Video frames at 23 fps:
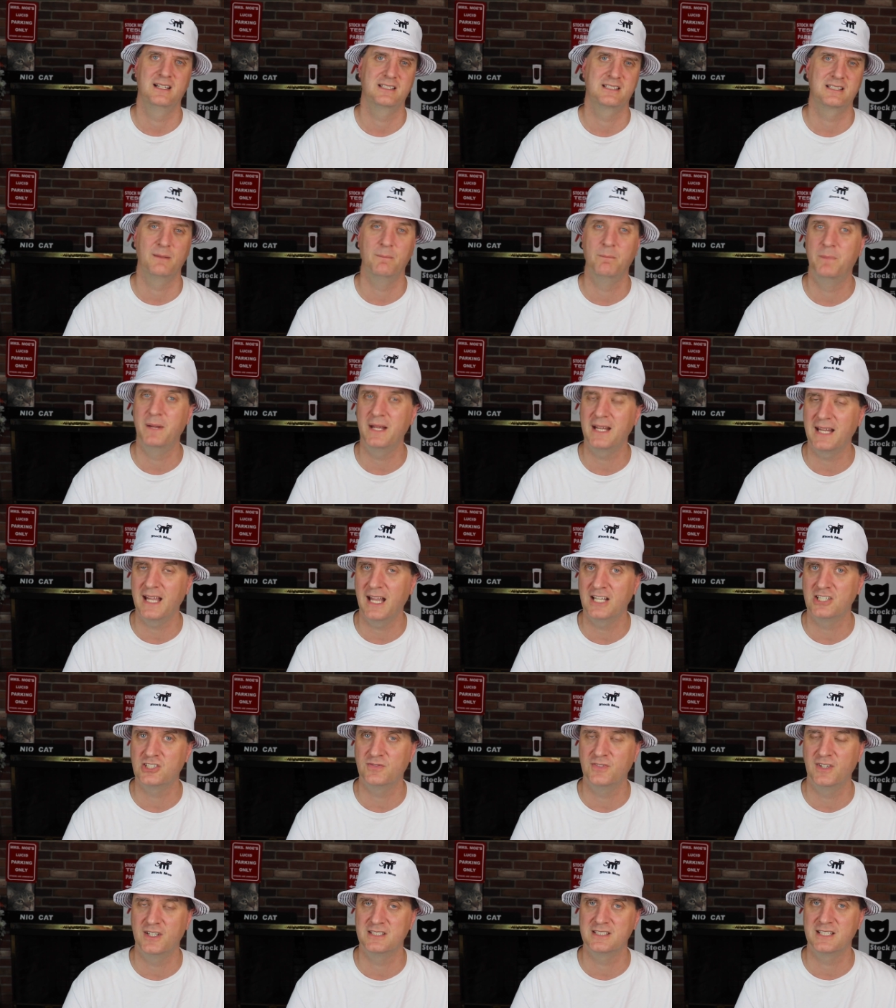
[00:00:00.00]
some big
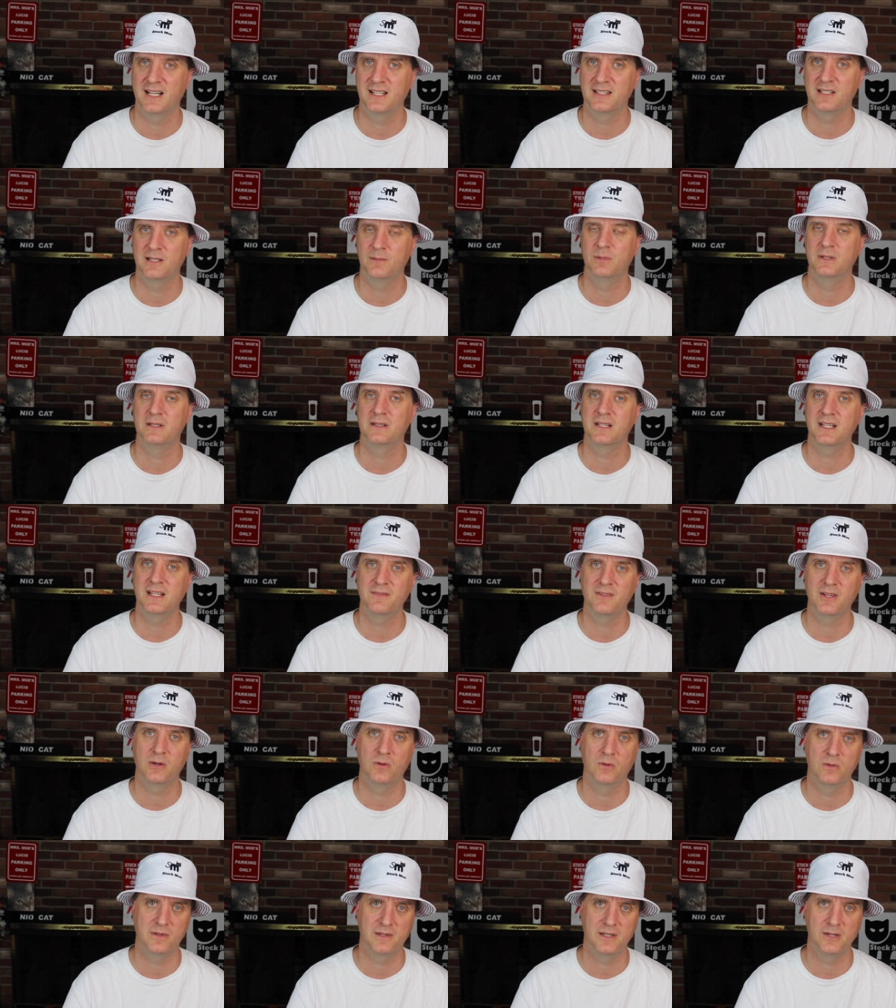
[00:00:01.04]
hedge funds out there believe
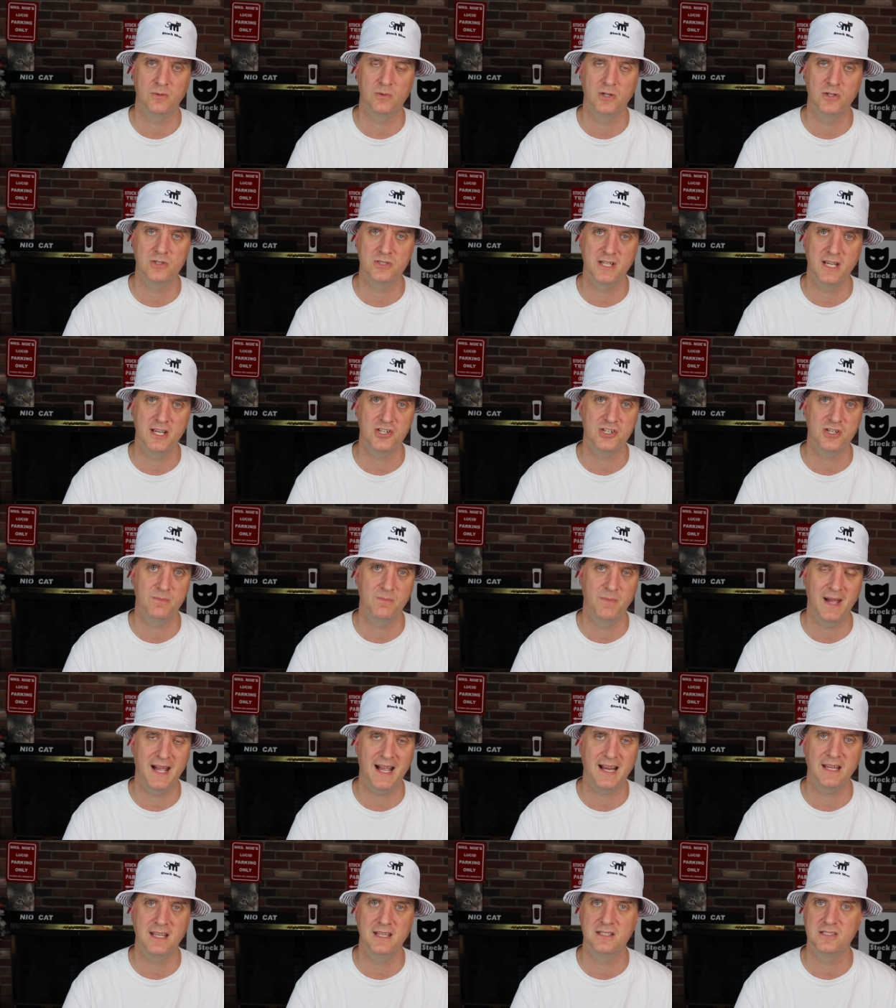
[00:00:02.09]
that the rotation
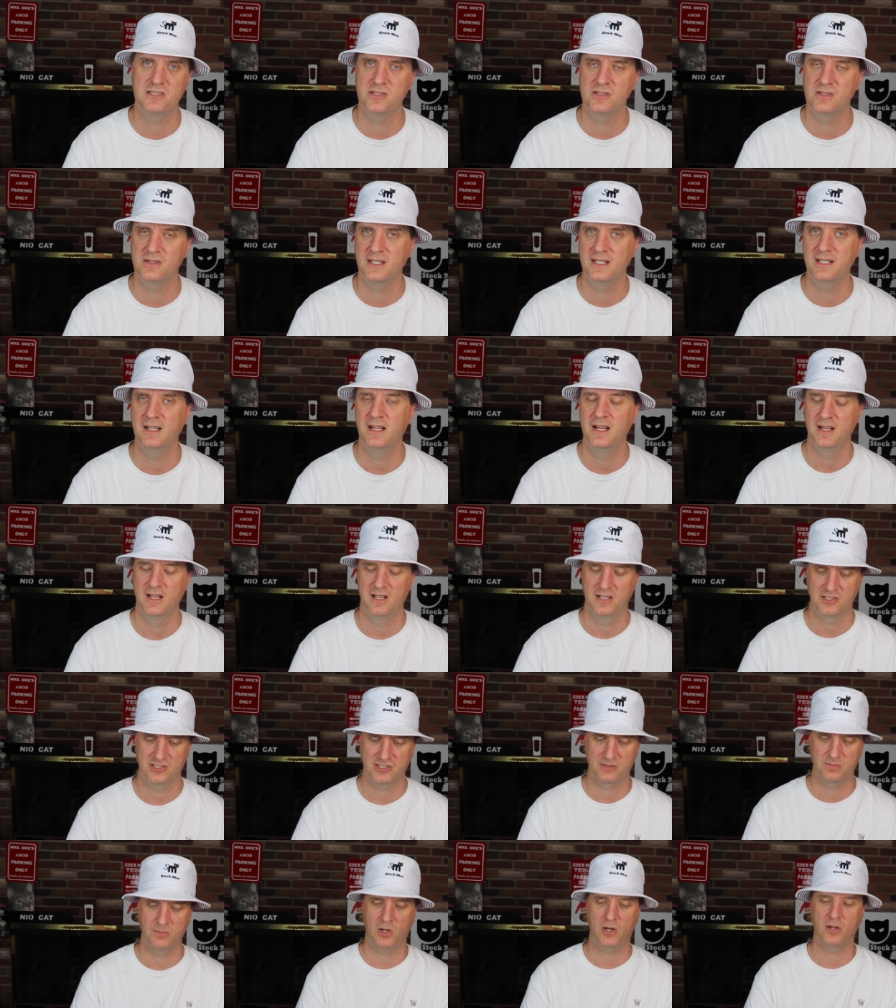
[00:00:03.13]
back into the
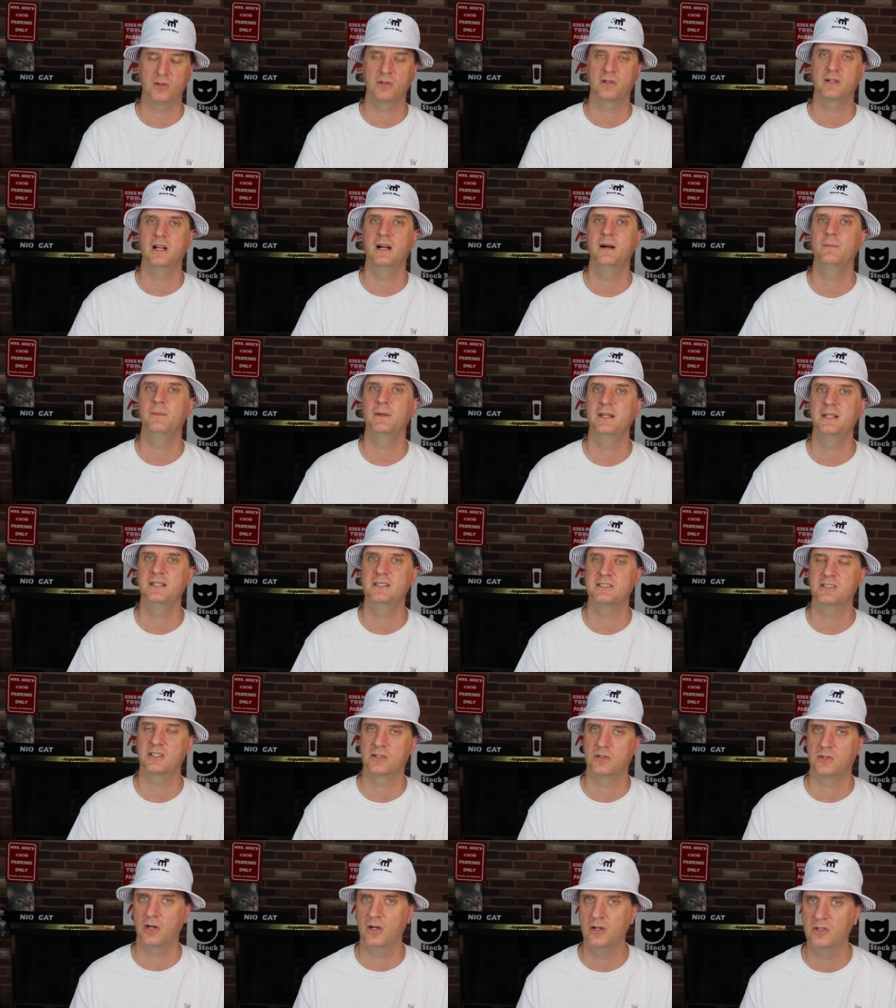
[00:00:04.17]
smaller companies,
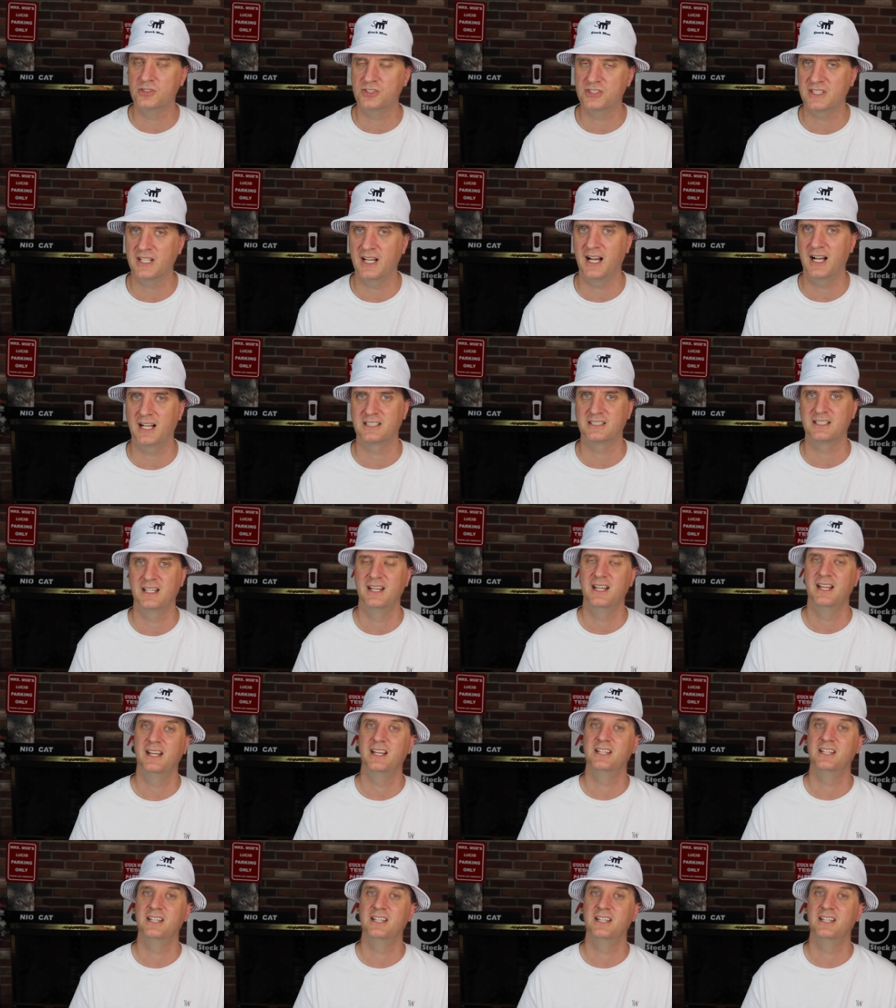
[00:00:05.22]
the growth stocks,